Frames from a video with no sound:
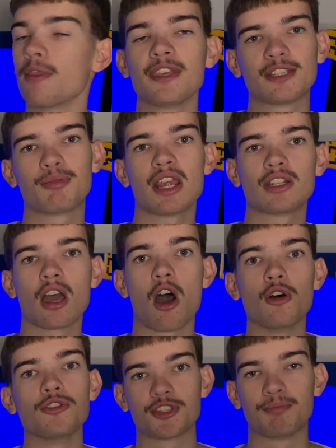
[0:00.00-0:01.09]
this pressure
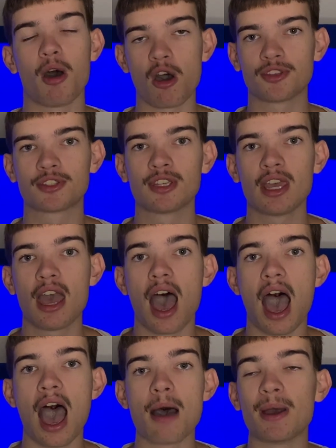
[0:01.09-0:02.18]
on spots.
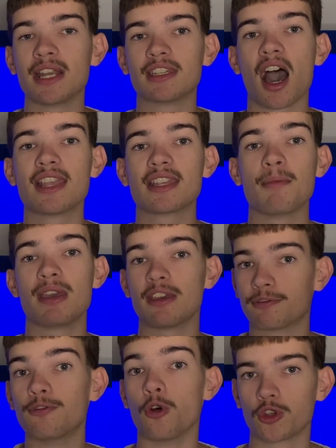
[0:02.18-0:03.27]
And guys are being
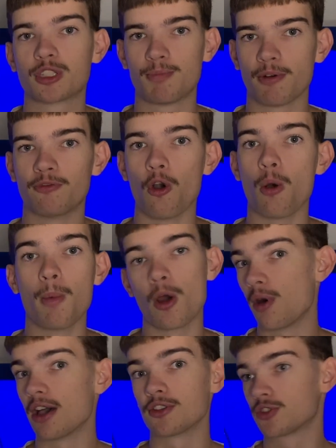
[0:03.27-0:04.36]
forced to perform, or
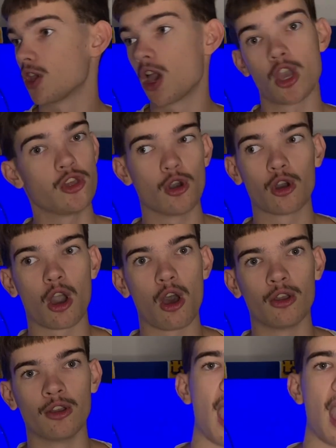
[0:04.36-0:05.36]
else you're gone.